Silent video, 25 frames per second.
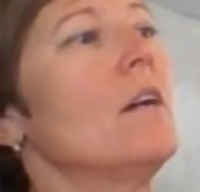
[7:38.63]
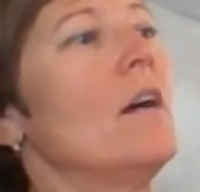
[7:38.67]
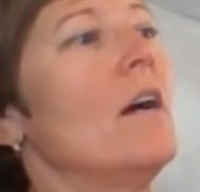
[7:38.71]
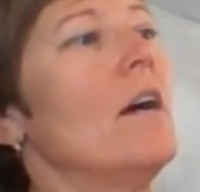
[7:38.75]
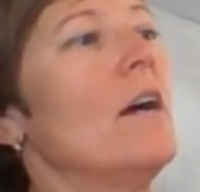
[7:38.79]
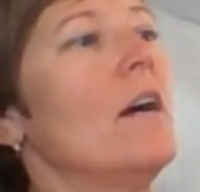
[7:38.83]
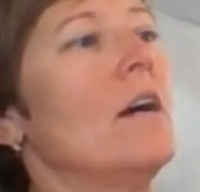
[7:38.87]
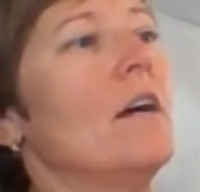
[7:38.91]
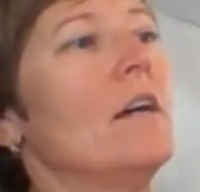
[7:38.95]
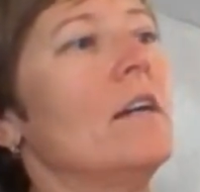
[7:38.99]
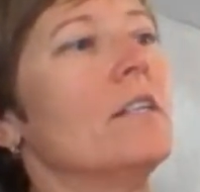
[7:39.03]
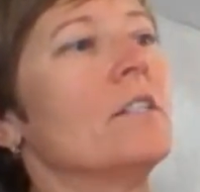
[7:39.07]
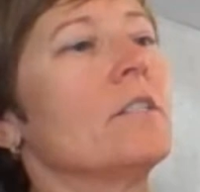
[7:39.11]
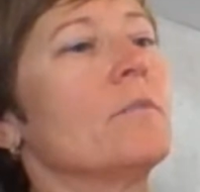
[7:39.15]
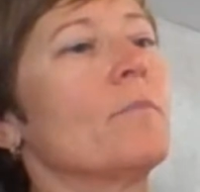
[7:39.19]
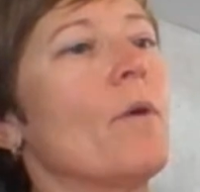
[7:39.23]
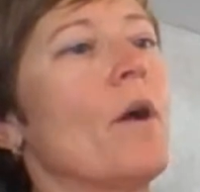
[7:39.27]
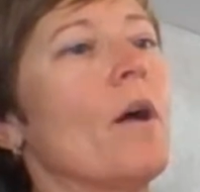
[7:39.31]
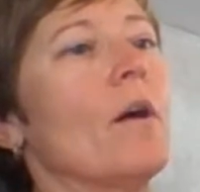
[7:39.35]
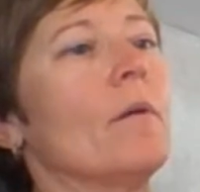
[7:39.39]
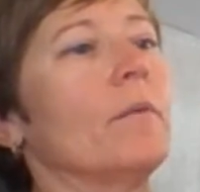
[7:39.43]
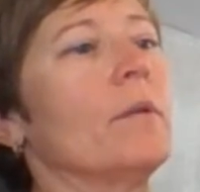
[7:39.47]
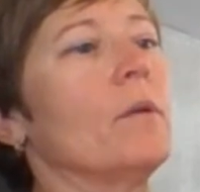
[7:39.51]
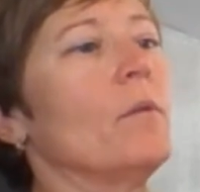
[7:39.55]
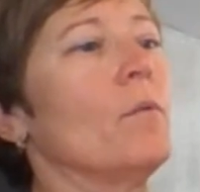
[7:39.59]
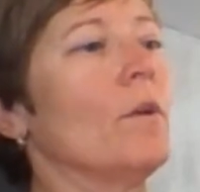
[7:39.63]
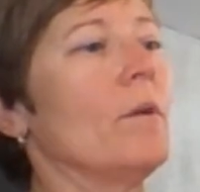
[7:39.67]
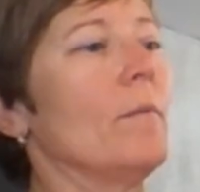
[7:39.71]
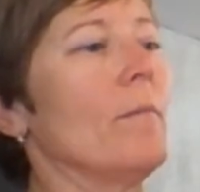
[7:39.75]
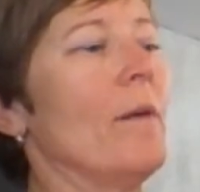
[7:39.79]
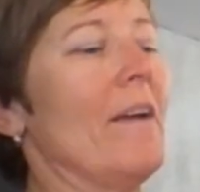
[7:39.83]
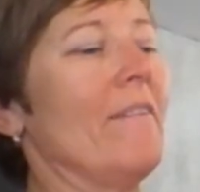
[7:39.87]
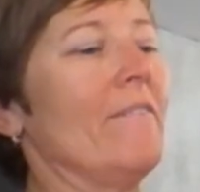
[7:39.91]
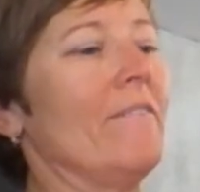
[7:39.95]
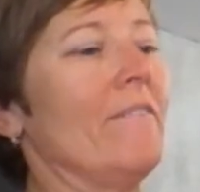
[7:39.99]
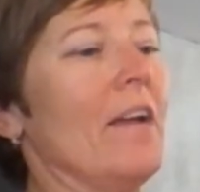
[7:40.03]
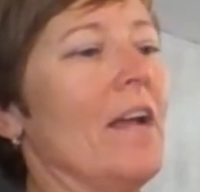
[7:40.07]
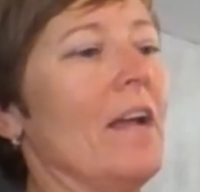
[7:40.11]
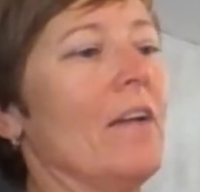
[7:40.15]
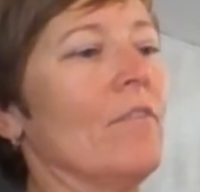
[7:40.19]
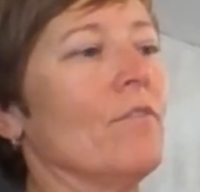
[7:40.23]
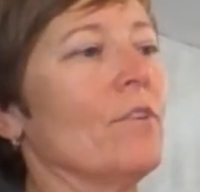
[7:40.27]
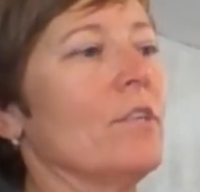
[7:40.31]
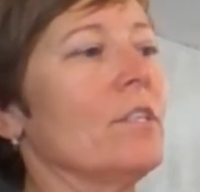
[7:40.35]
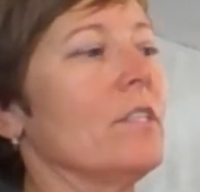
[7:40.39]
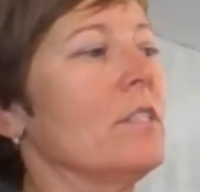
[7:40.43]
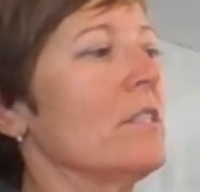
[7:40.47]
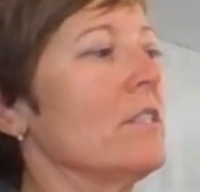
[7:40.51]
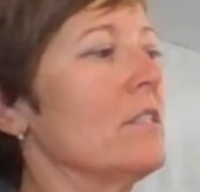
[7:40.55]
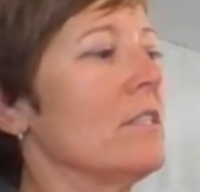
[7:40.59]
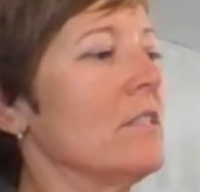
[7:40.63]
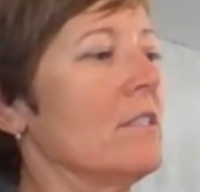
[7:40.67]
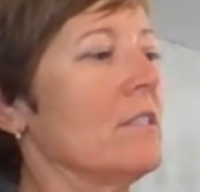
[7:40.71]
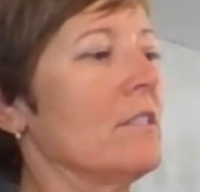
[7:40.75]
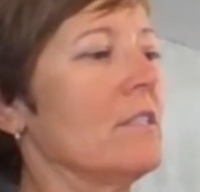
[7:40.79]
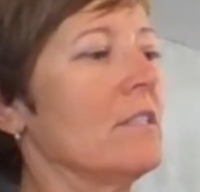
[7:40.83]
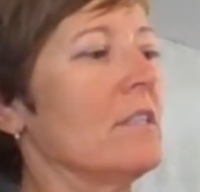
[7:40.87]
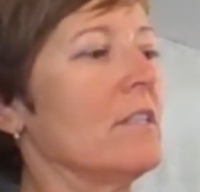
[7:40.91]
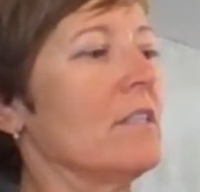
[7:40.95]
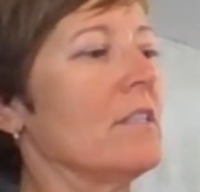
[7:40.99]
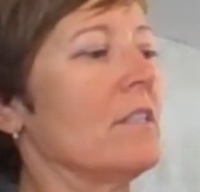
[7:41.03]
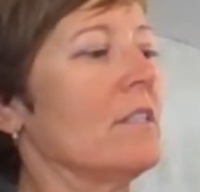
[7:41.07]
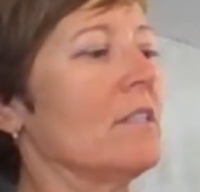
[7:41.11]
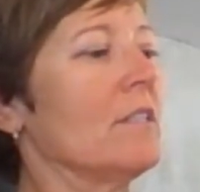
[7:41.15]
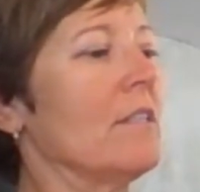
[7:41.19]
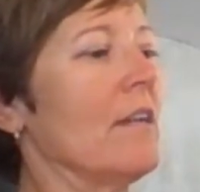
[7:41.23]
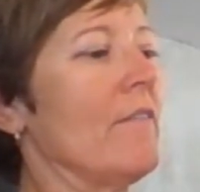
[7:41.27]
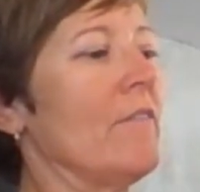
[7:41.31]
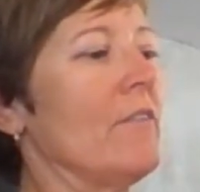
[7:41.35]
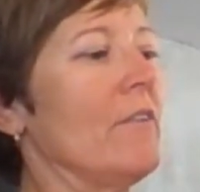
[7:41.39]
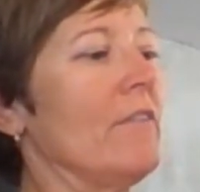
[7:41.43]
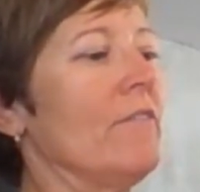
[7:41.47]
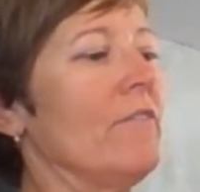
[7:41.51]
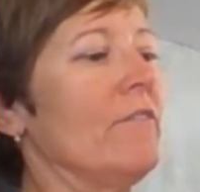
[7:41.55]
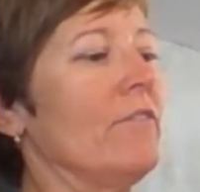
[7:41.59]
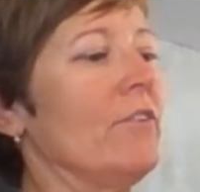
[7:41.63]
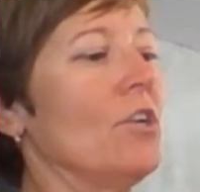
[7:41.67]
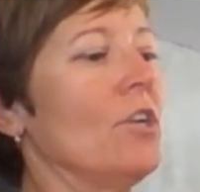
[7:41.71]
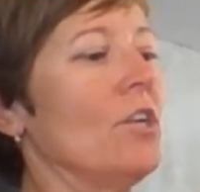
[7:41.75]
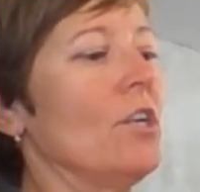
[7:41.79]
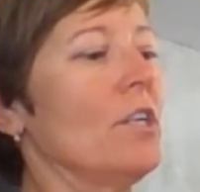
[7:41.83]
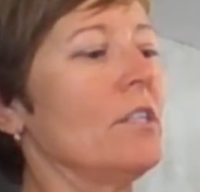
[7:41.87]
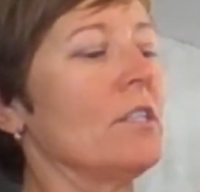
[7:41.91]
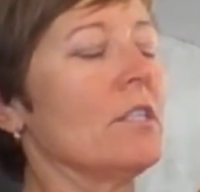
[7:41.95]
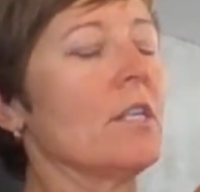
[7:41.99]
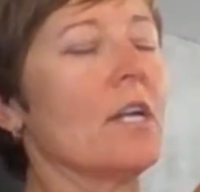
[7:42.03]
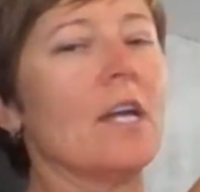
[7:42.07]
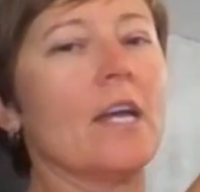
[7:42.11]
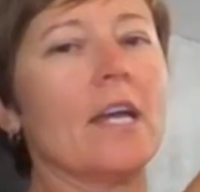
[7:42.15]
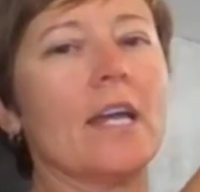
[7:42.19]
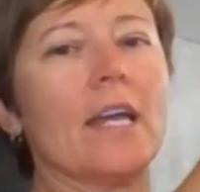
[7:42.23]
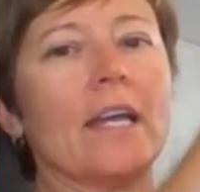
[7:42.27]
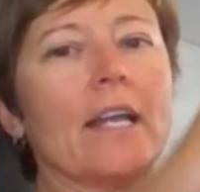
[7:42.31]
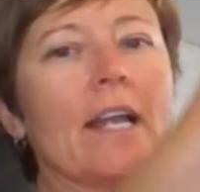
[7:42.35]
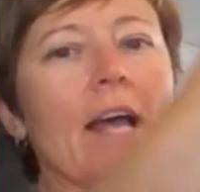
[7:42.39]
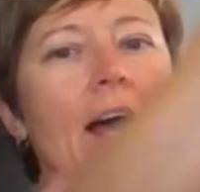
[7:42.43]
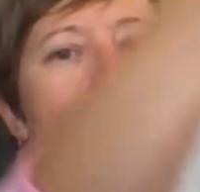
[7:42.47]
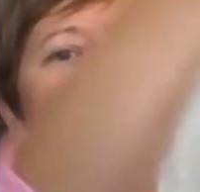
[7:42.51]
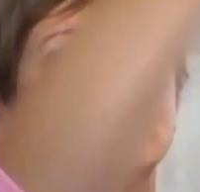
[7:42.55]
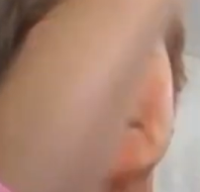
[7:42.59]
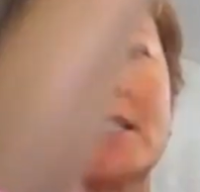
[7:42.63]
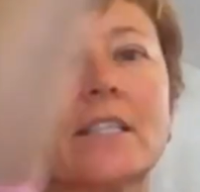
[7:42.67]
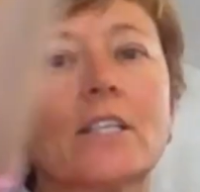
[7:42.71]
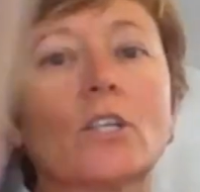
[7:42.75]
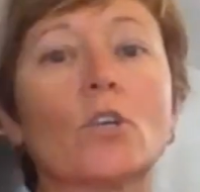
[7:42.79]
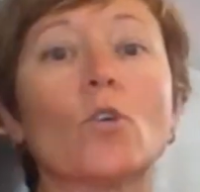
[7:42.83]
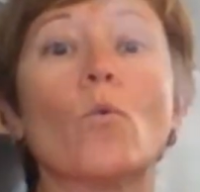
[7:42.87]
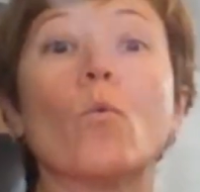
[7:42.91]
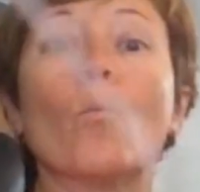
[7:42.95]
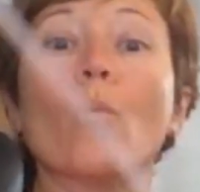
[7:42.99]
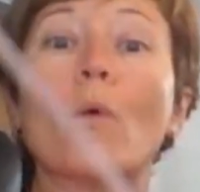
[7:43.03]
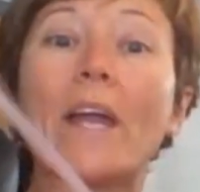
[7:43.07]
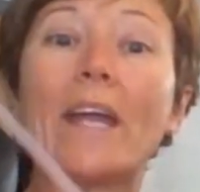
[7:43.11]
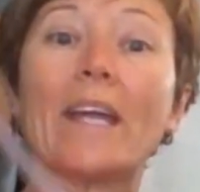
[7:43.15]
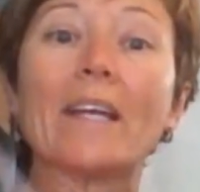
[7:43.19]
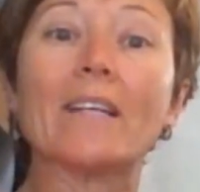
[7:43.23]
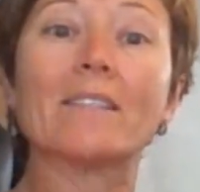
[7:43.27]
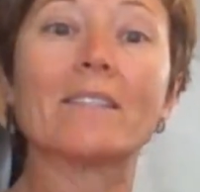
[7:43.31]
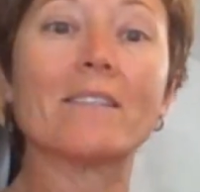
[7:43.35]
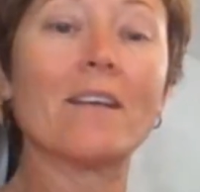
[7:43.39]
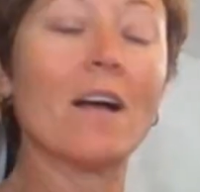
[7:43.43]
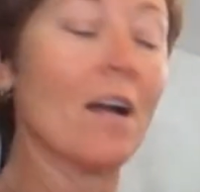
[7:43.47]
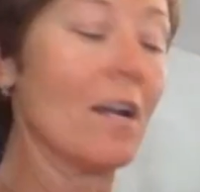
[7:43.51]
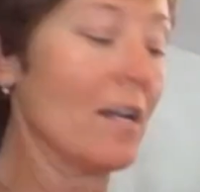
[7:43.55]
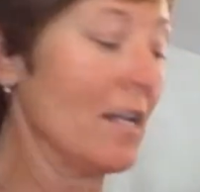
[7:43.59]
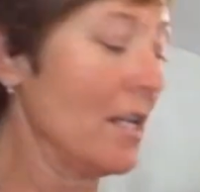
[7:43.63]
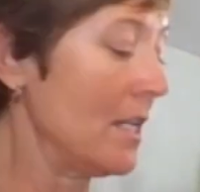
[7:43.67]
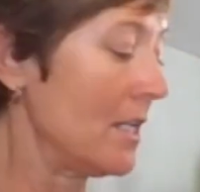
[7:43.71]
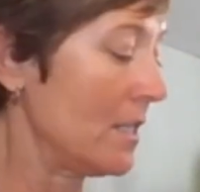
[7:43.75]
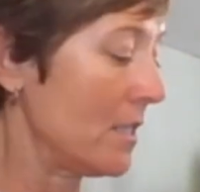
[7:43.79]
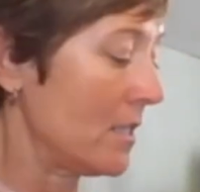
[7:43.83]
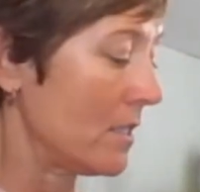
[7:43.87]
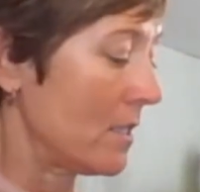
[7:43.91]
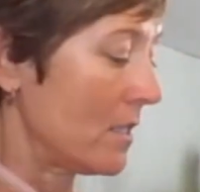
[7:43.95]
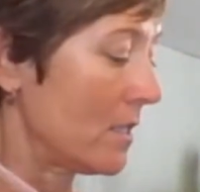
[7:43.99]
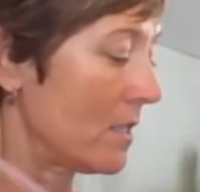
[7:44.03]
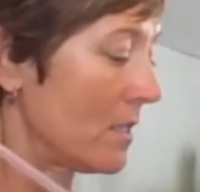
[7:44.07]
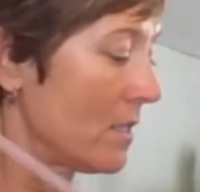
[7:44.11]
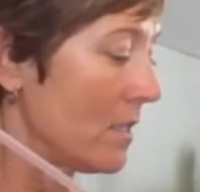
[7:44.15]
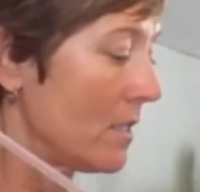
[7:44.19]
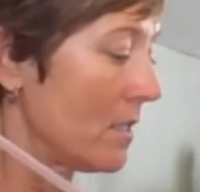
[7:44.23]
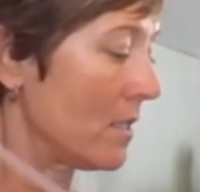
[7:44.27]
Is probably one of my favorites. This is in a 7-foot. It has little wings on it.